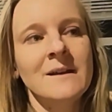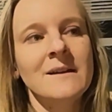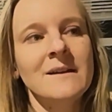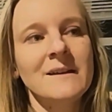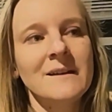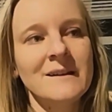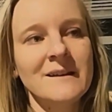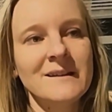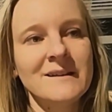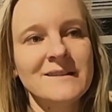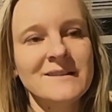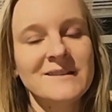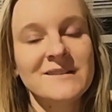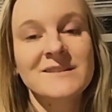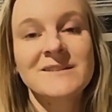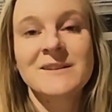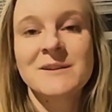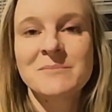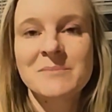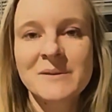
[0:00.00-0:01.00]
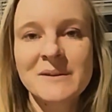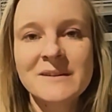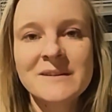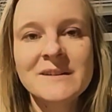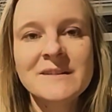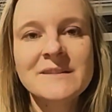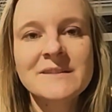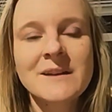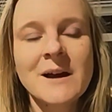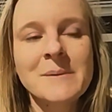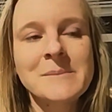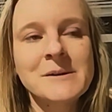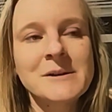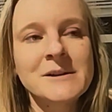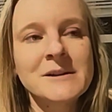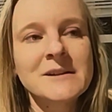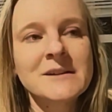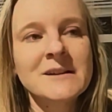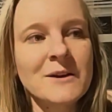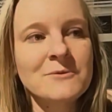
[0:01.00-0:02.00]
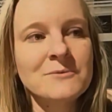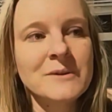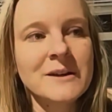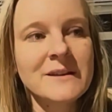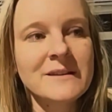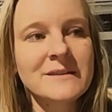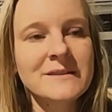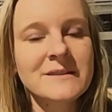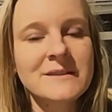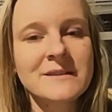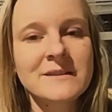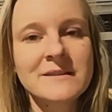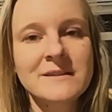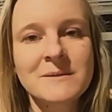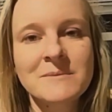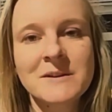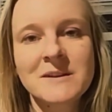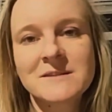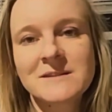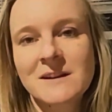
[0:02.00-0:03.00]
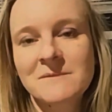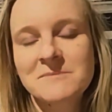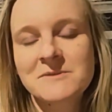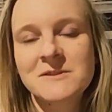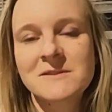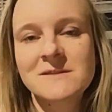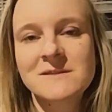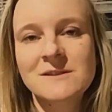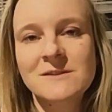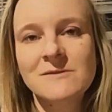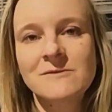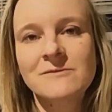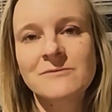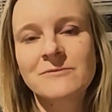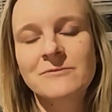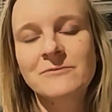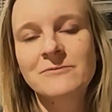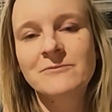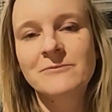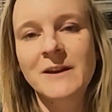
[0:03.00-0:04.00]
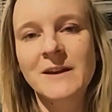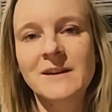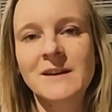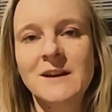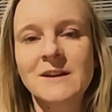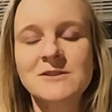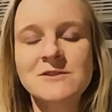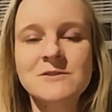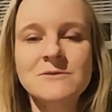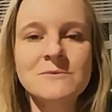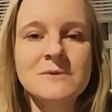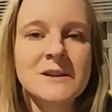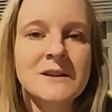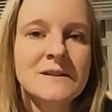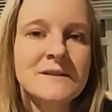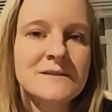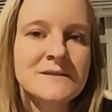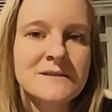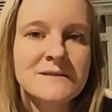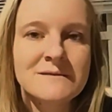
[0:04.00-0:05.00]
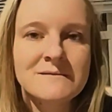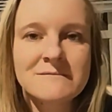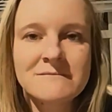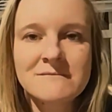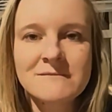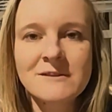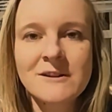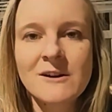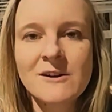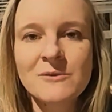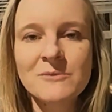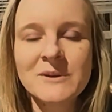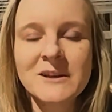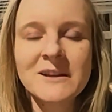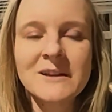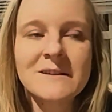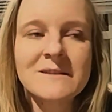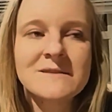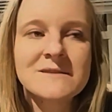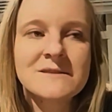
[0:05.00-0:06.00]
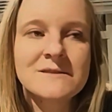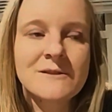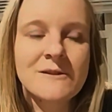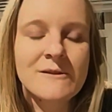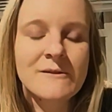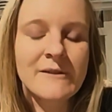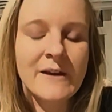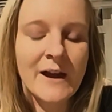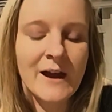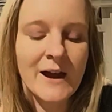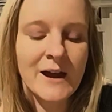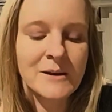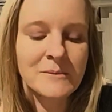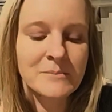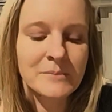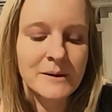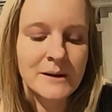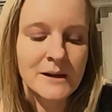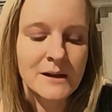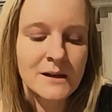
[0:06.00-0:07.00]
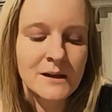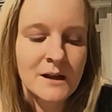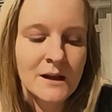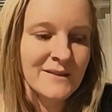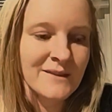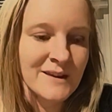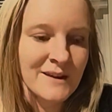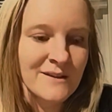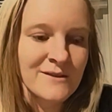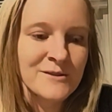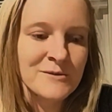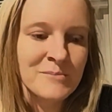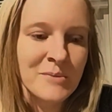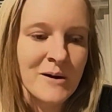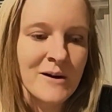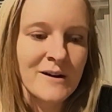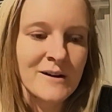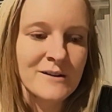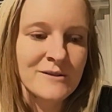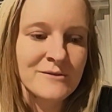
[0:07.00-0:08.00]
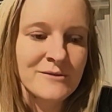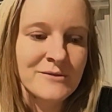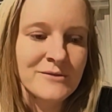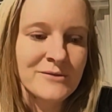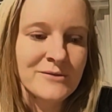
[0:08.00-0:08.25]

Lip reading: is typically summer, with some exceptions of vacation weeks and long weekends and all that. But the other part of